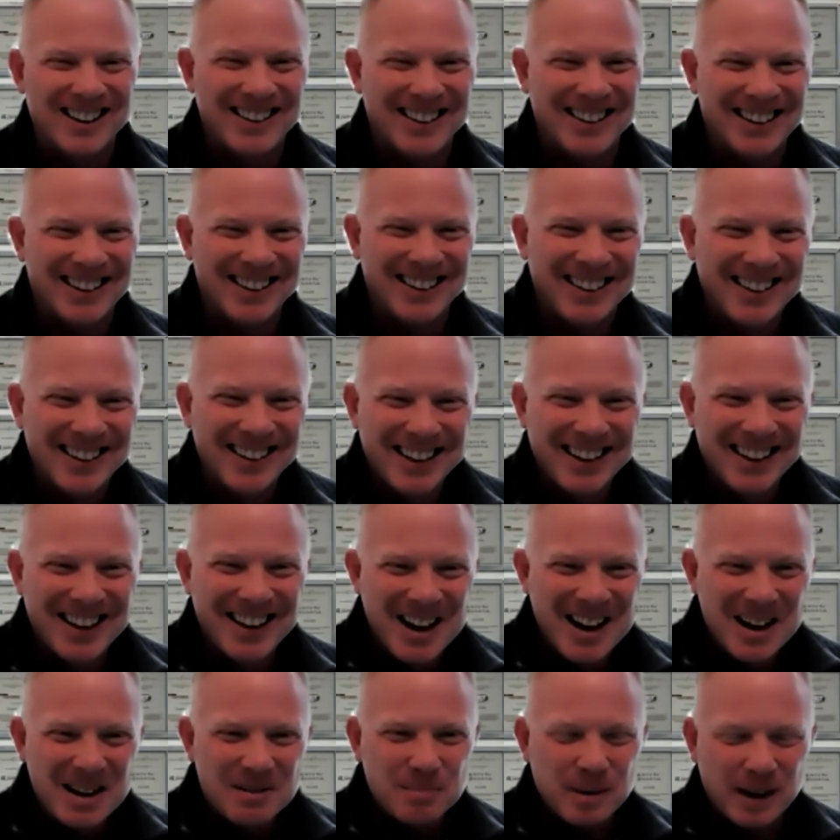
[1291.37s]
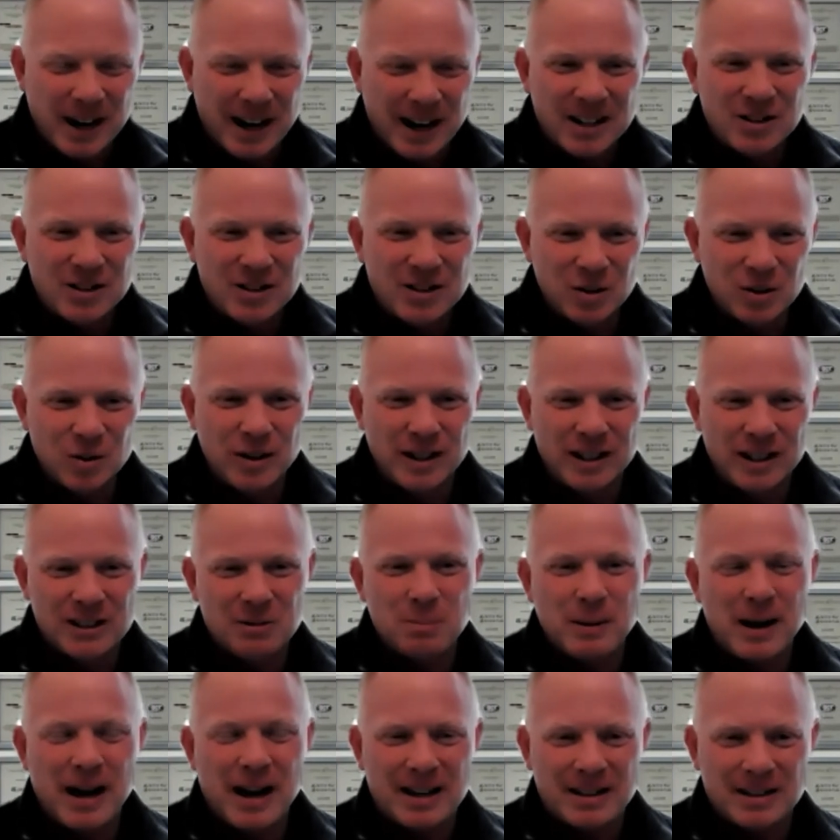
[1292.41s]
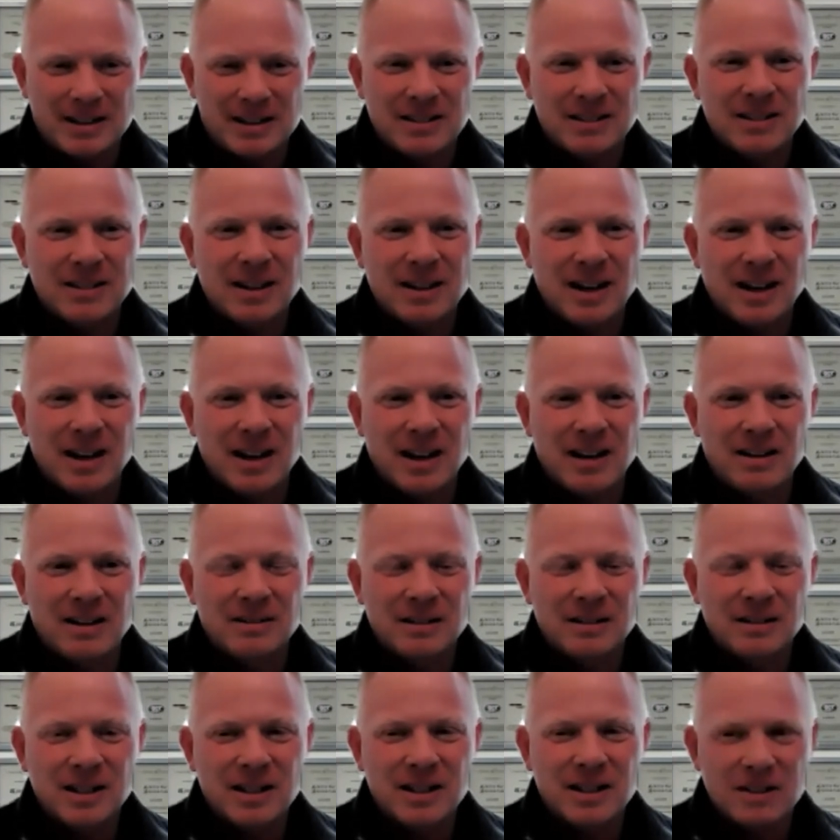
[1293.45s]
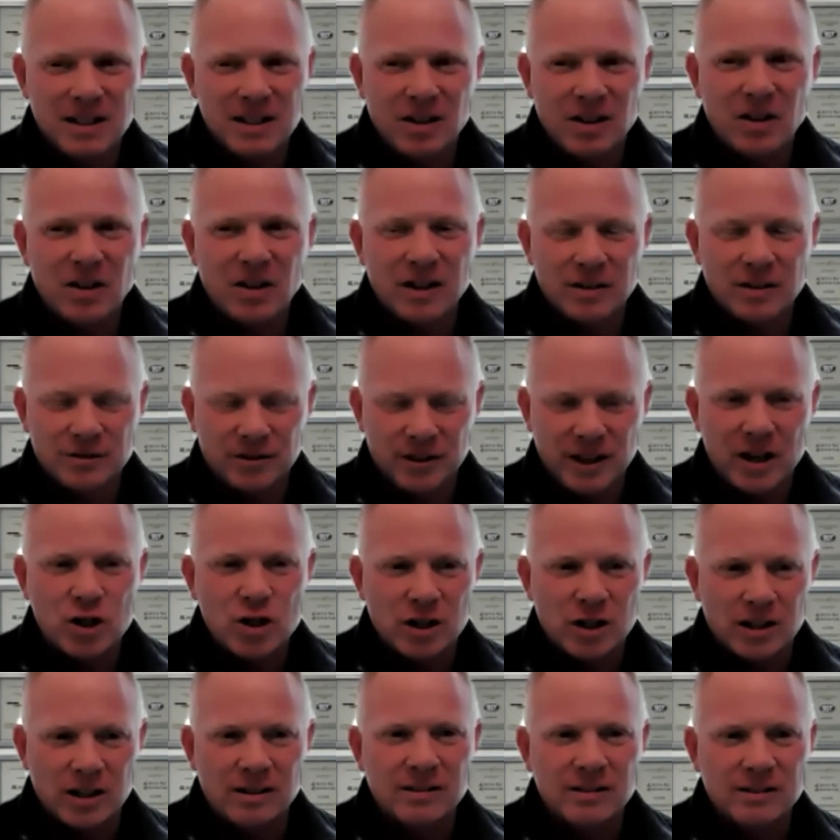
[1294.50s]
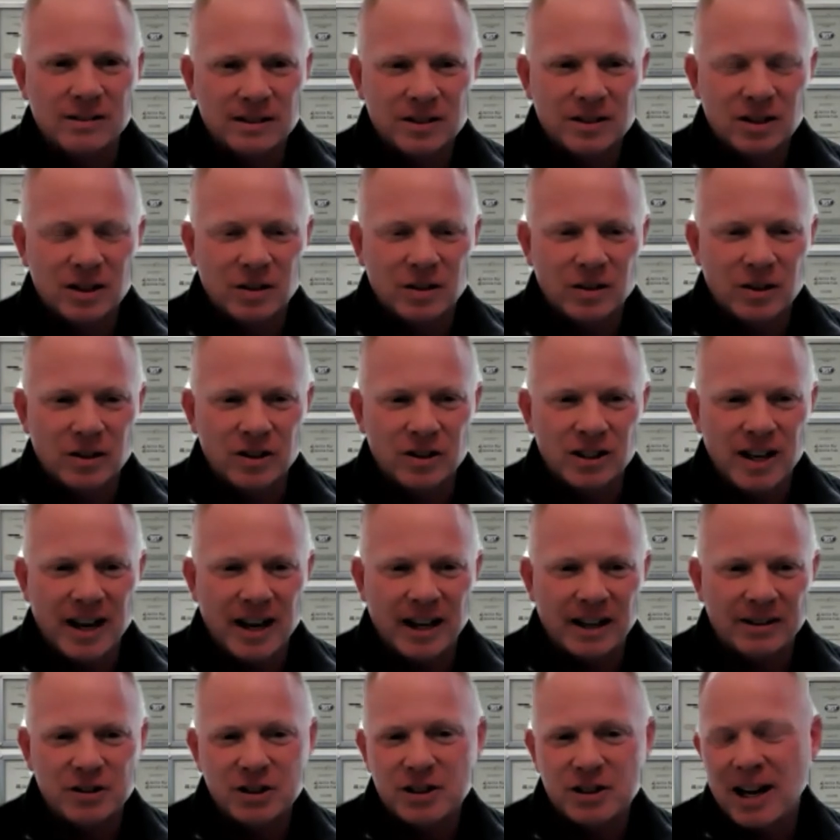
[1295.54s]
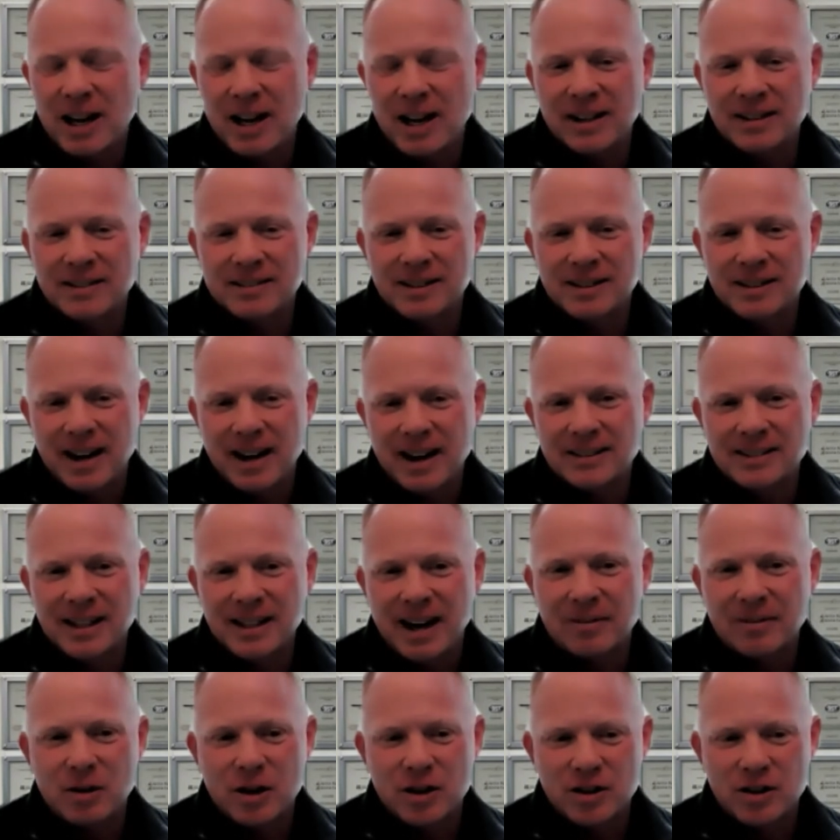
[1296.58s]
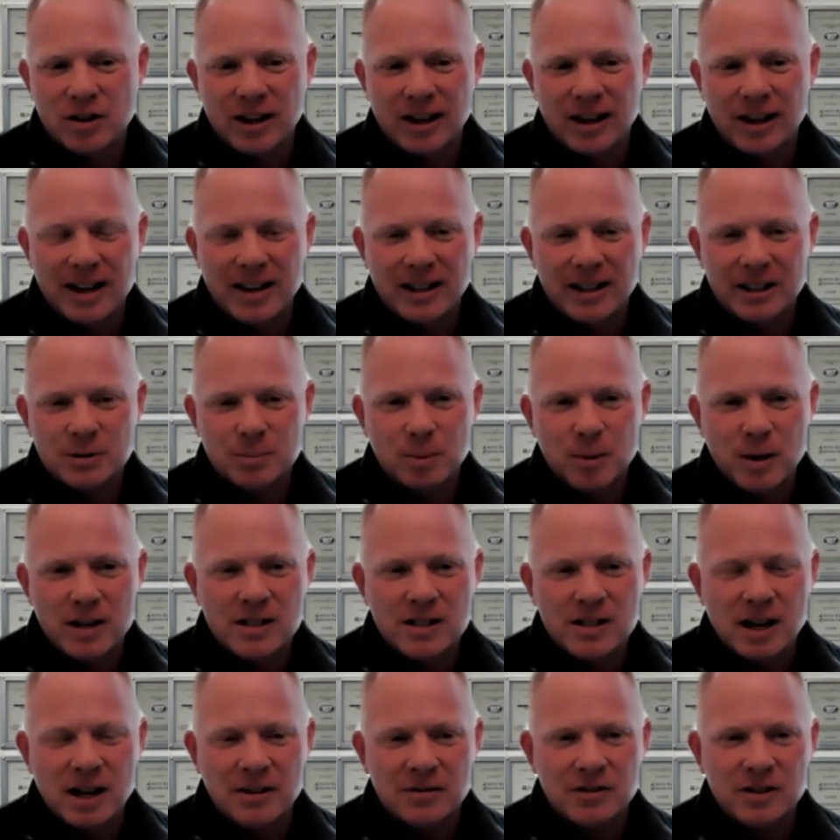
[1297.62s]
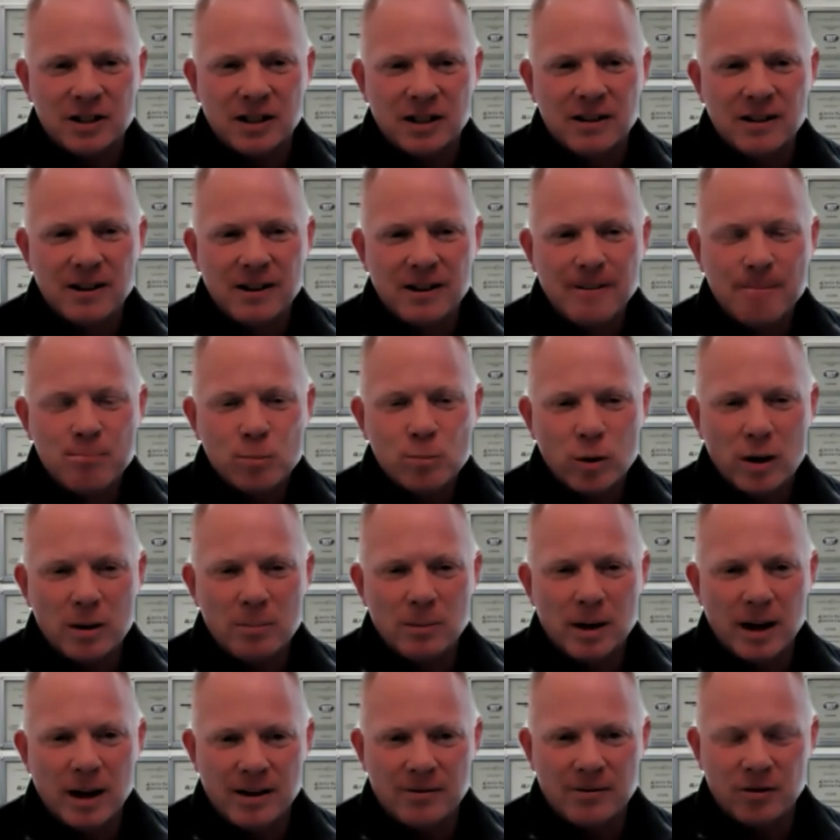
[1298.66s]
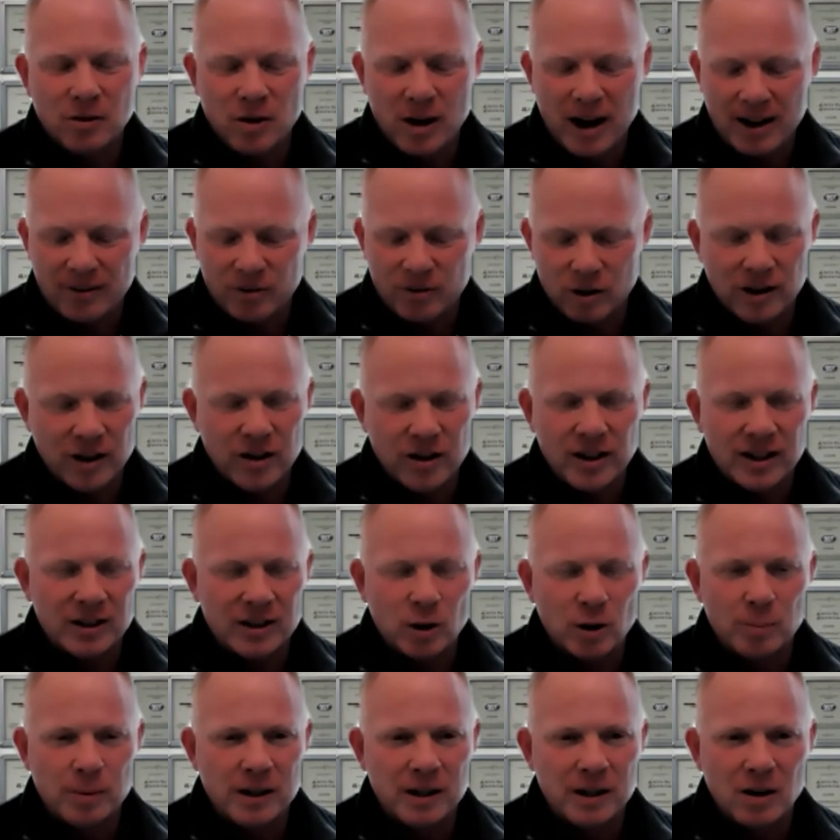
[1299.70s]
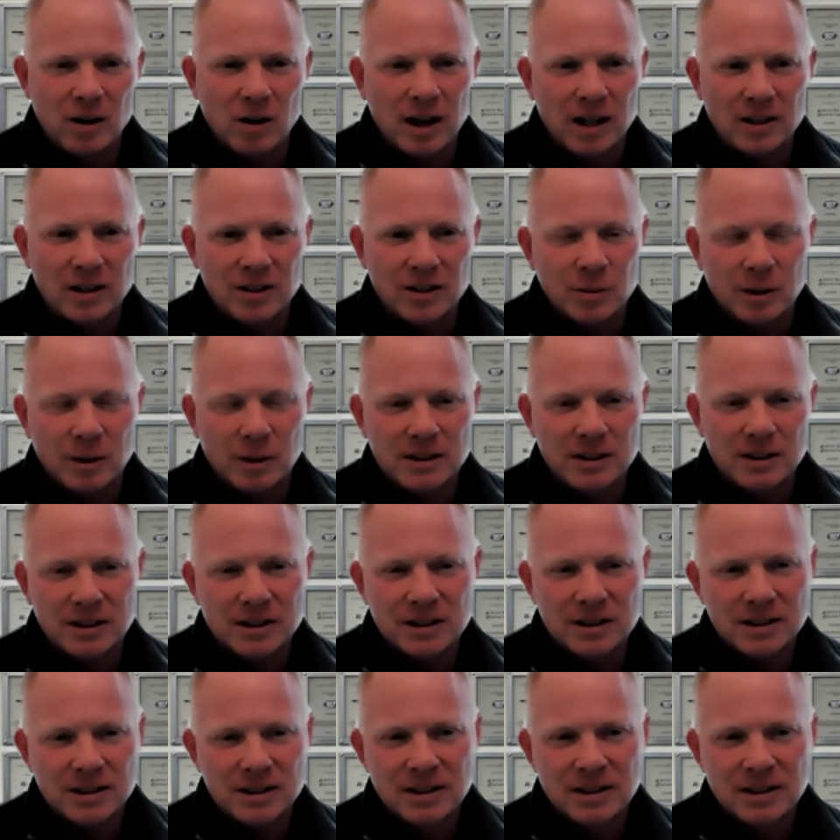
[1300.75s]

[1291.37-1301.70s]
But I do expect continued inflation. So there's a negative side to everything. And I think it's pretty tough to print money forever and think there'll be no consequences.